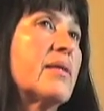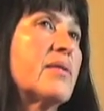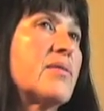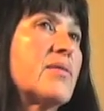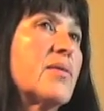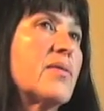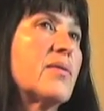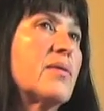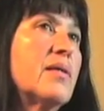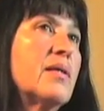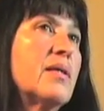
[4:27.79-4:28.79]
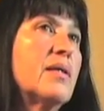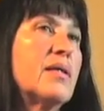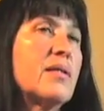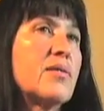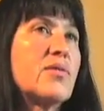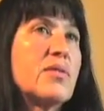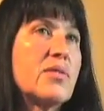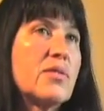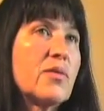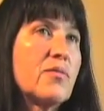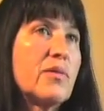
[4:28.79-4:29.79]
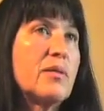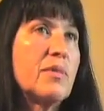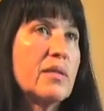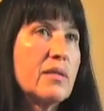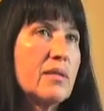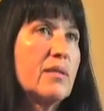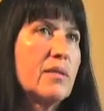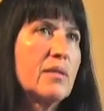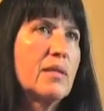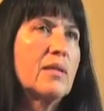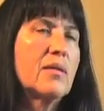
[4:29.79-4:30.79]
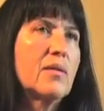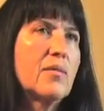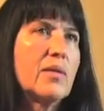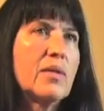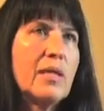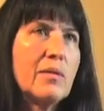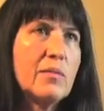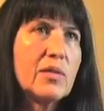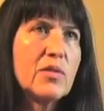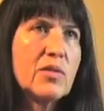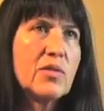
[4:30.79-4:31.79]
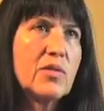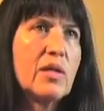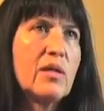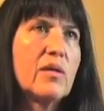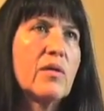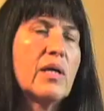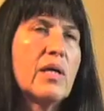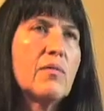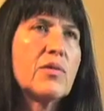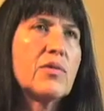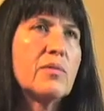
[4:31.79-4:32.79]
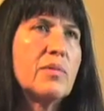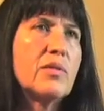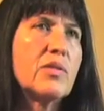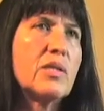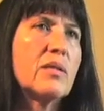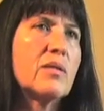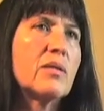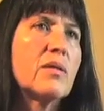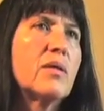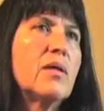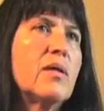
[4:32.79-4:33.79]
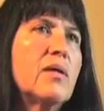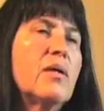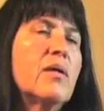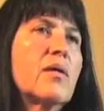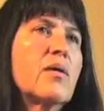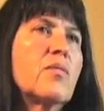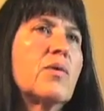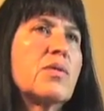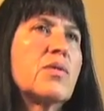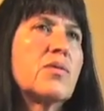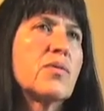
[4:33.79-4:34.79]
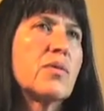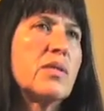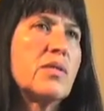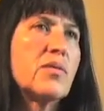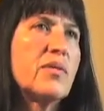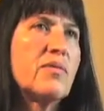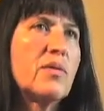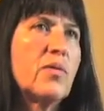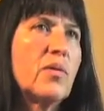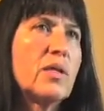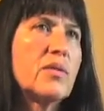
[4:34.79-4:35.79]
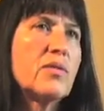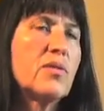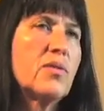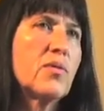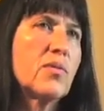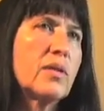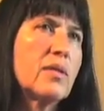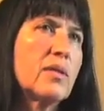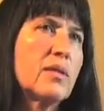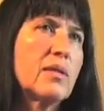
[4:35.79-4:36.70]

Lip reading: And so there's disagreement with how much to share, or how it should be shared, or what stories, or even who gets to do it.